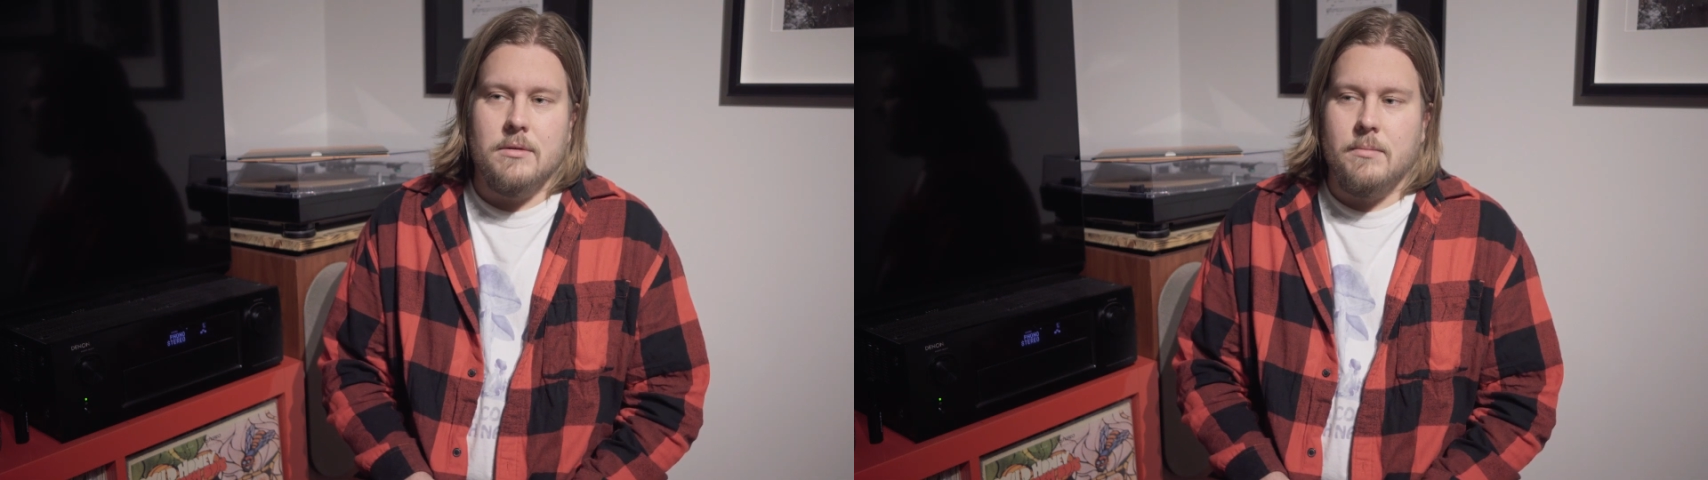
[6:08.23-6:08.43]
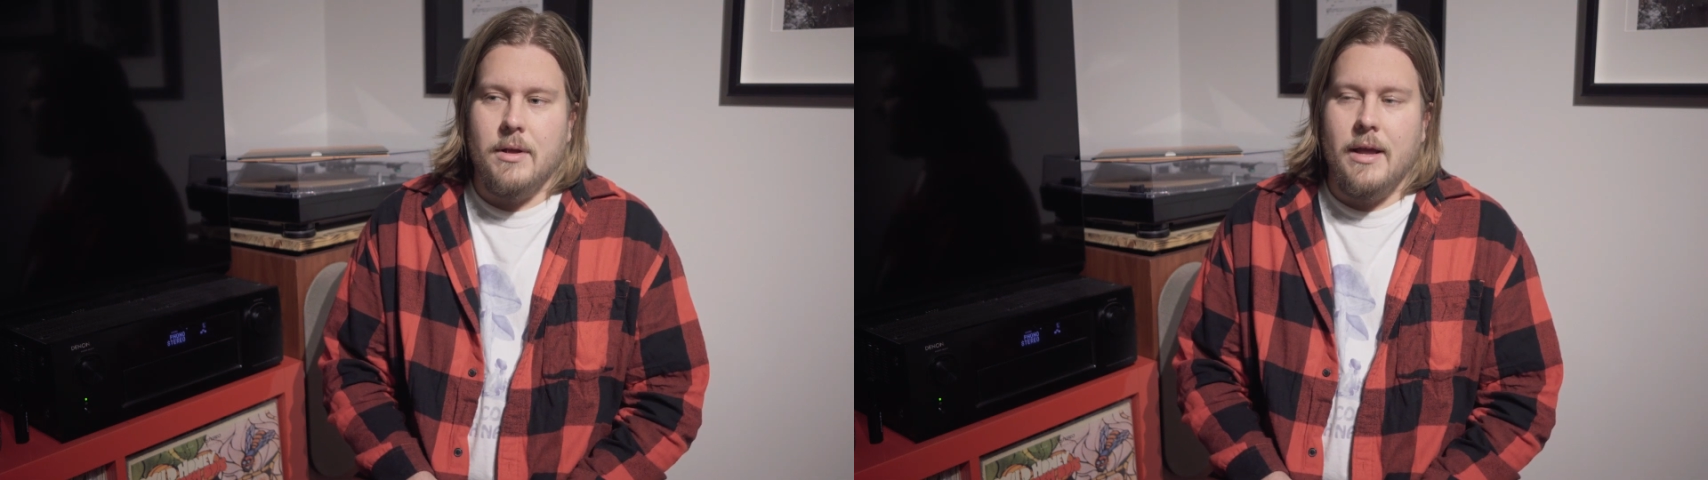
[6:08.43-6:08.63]

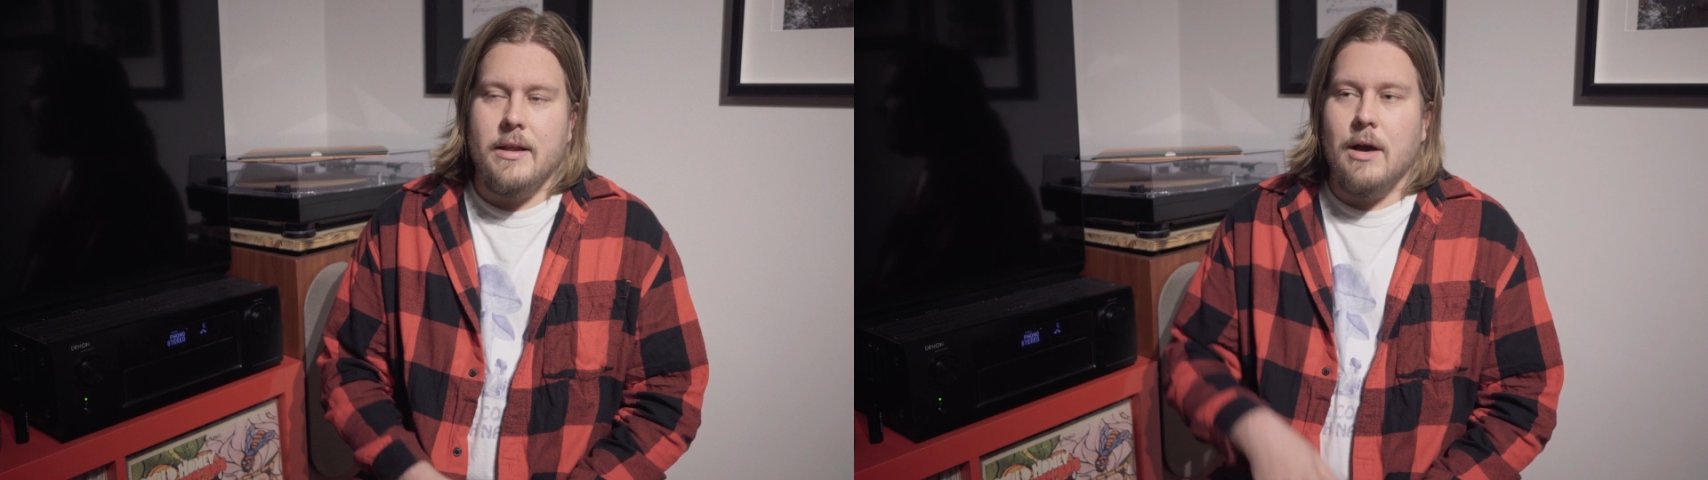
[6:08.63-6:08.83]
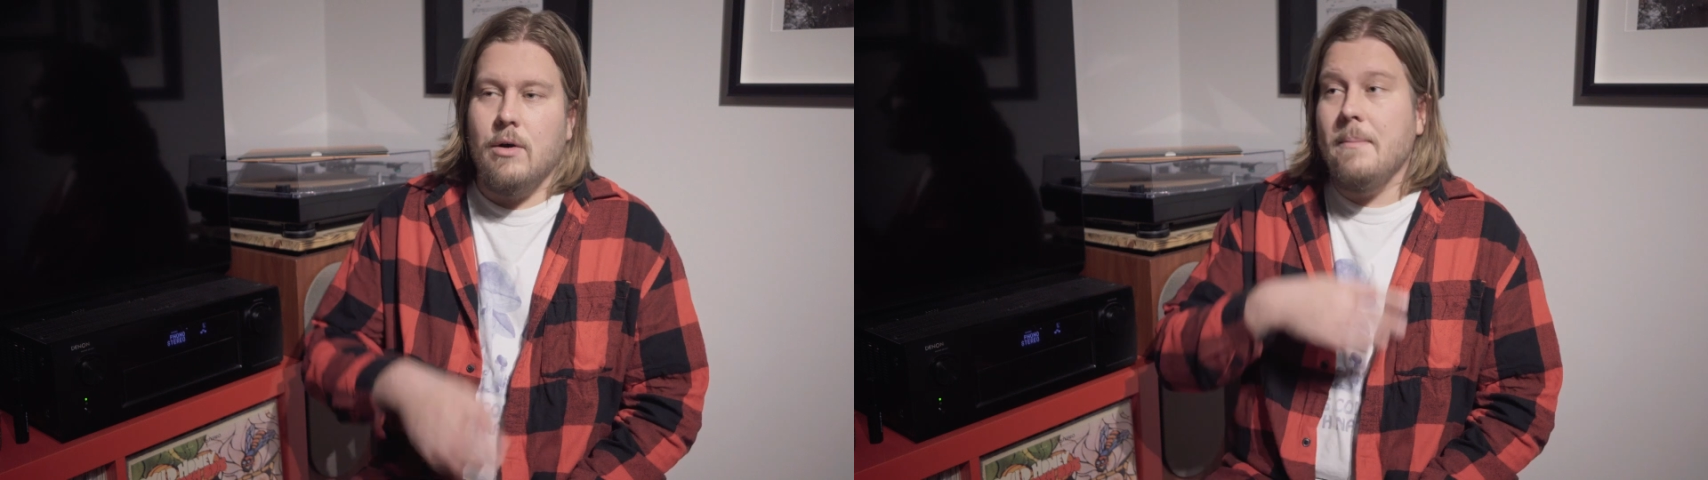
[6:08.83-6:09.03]
But
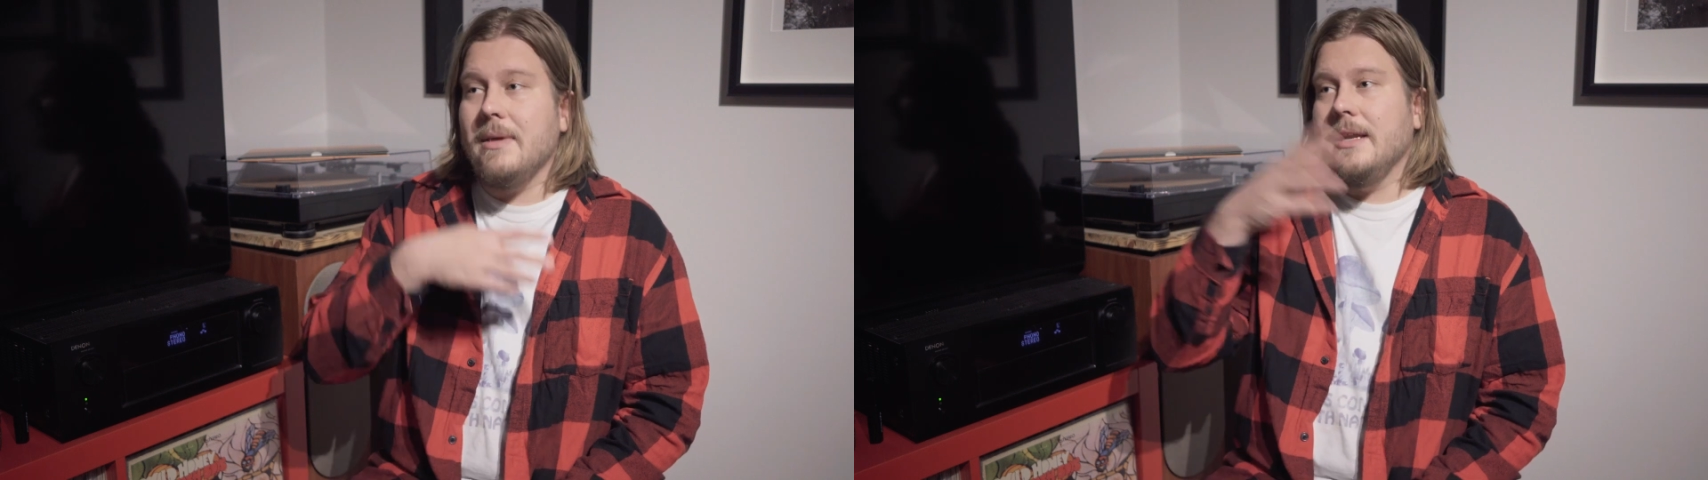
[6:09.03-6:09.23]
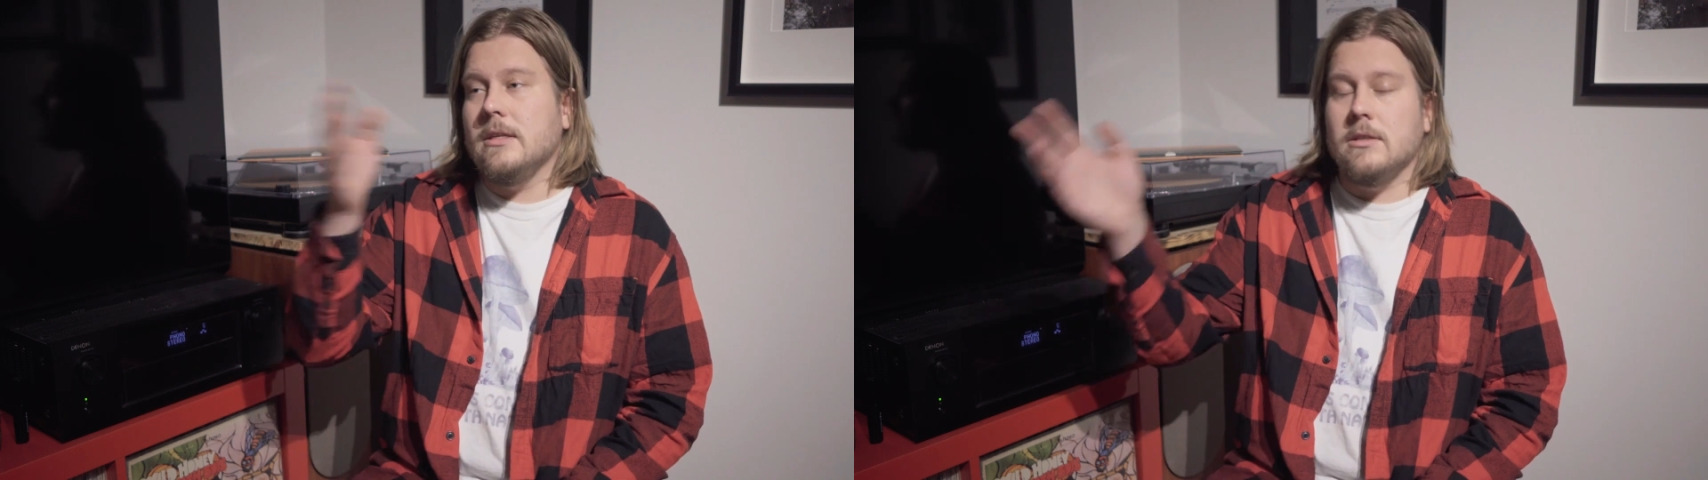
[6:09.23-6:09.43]
anyhow, I'm
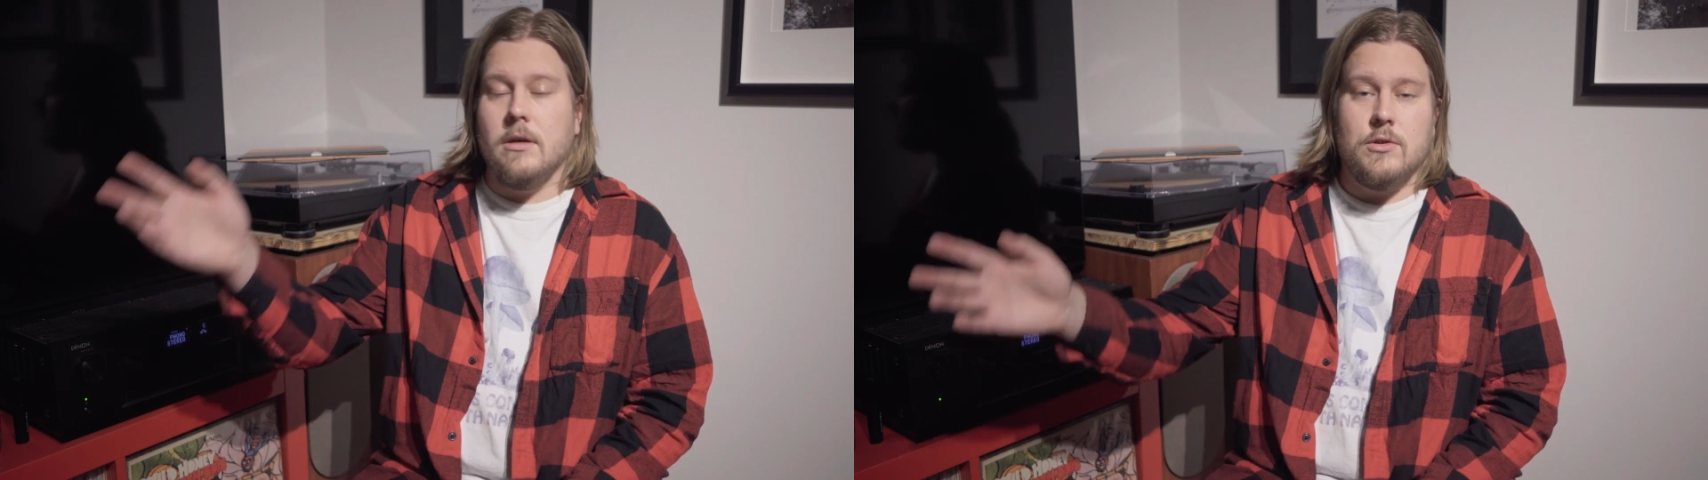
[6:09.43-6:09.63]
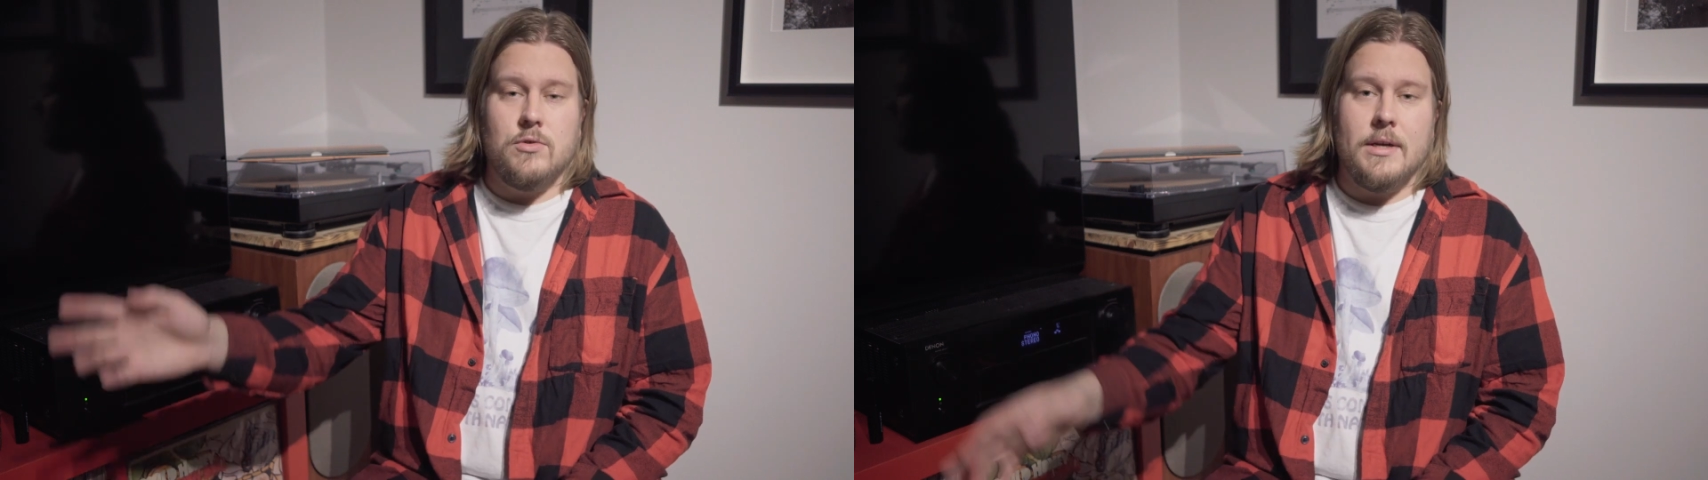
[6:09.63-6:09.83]
getting
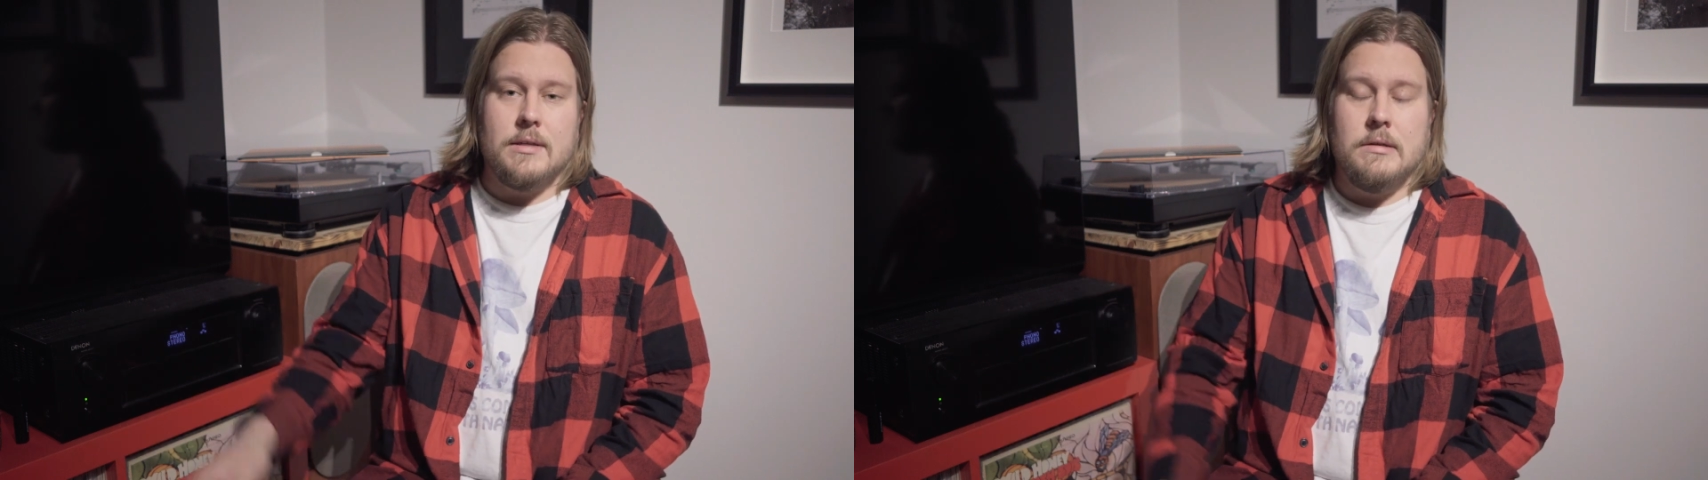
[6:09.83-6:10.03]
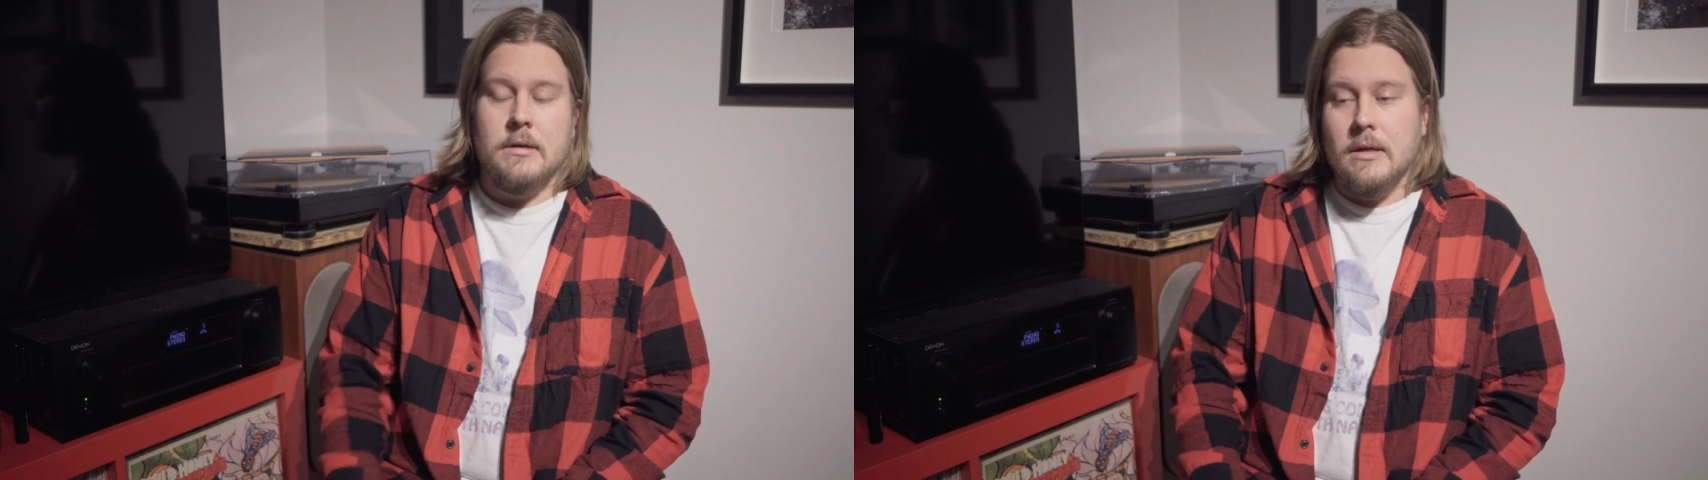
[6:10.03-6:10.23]

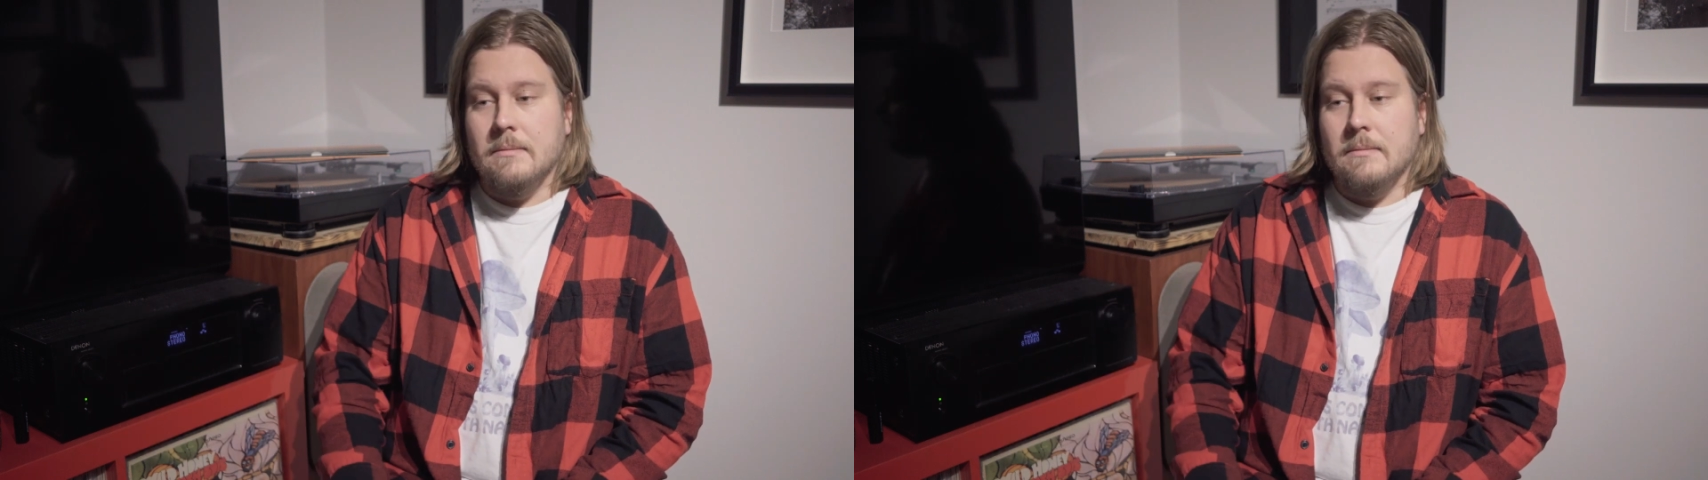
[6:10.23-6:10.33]
sidetracked.